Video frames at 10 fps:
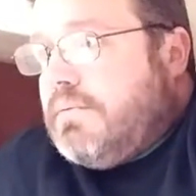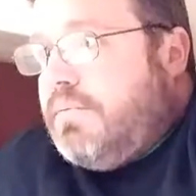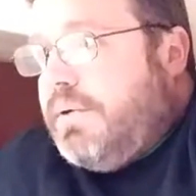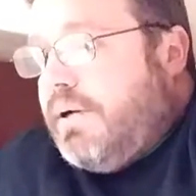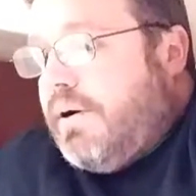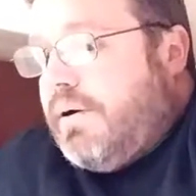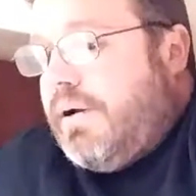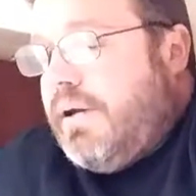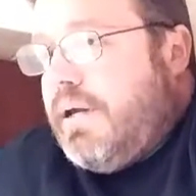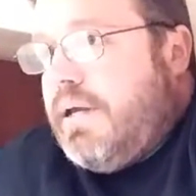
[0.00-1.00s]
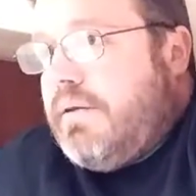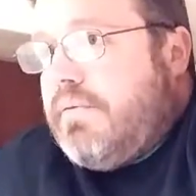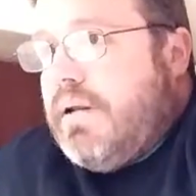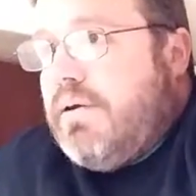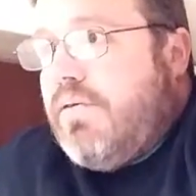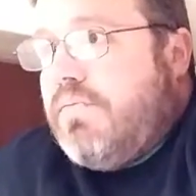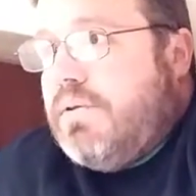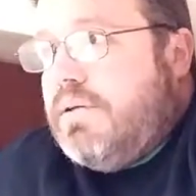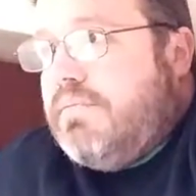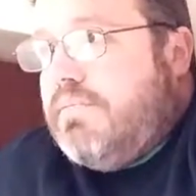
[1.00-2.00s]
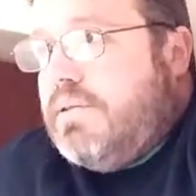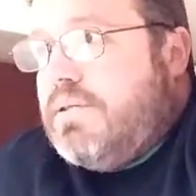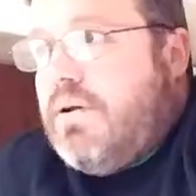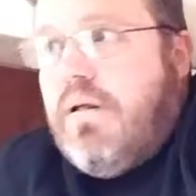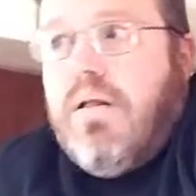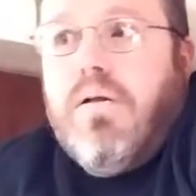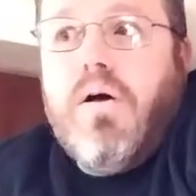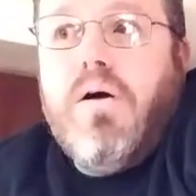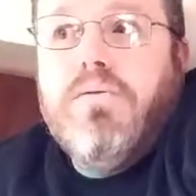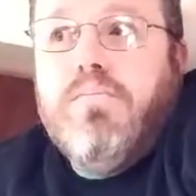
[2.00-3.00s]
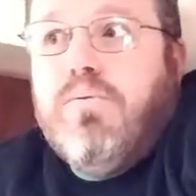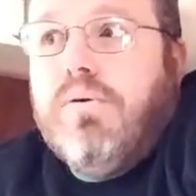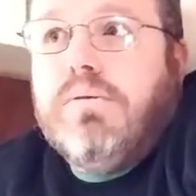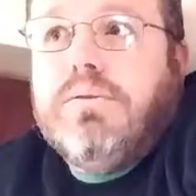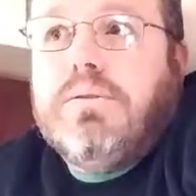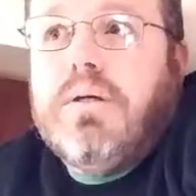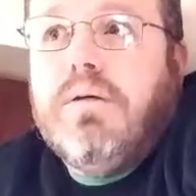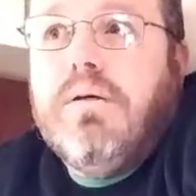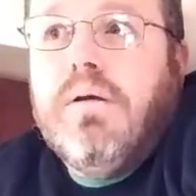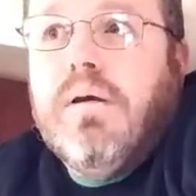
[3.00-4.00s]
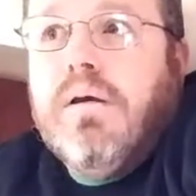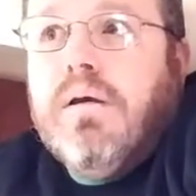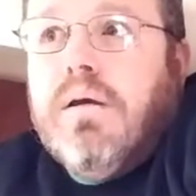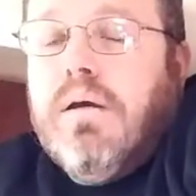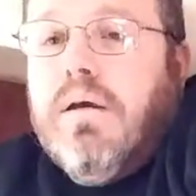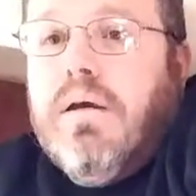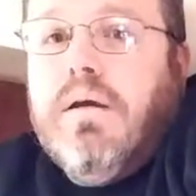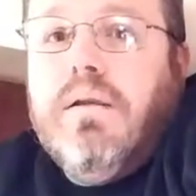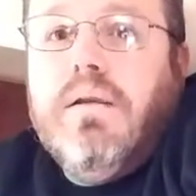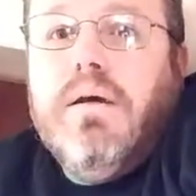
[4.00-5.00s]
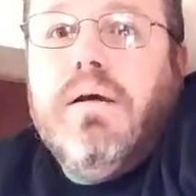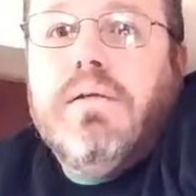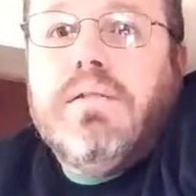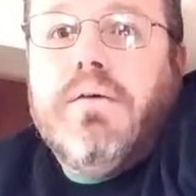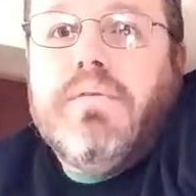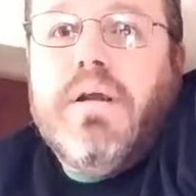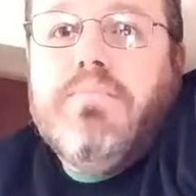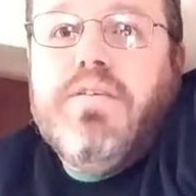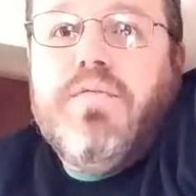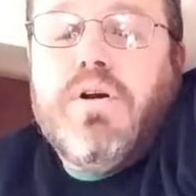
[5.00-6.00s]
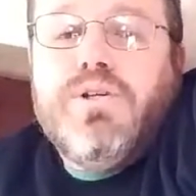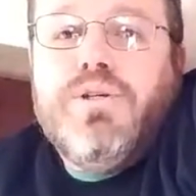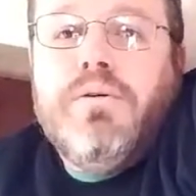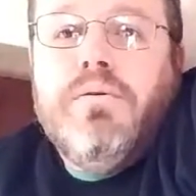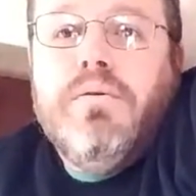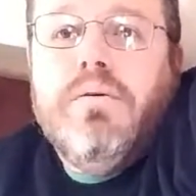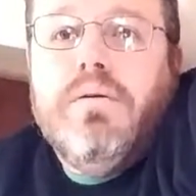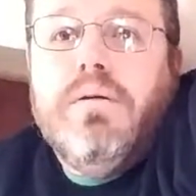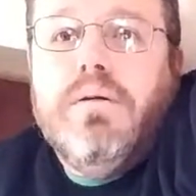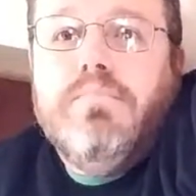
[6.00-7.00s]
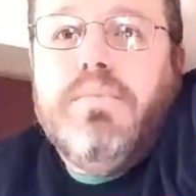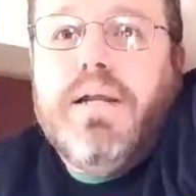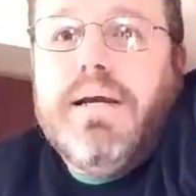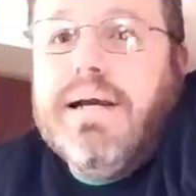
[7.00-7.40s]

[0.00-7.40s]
we are getting ready hopefully to install all the boards and stuff that I've been varnishing, but I